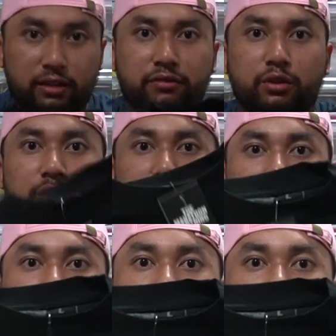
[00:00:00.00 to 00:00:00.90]
a photo of the
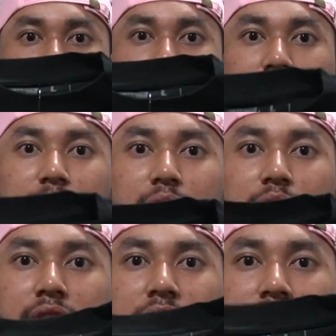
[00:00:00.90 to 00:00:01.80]
3M and
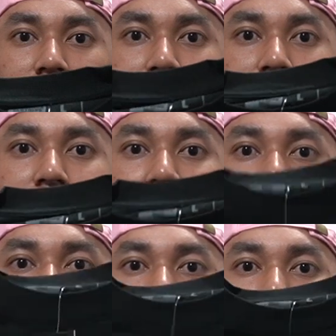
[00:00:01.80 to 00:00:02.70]
post it in the
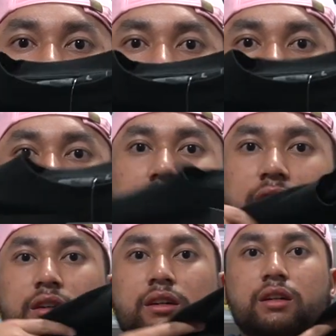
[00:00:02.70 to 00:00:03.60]
video hopefully.
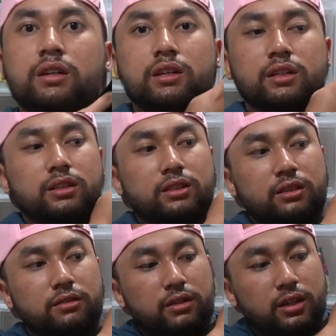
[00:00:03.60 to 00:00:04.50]

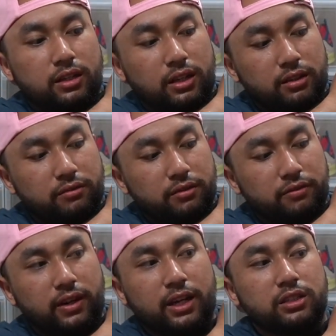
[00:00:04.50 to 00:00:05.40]
See like if it
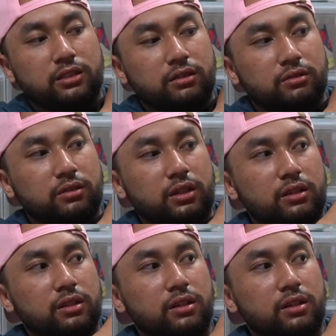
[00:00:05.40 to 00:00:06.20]
flashes and all that.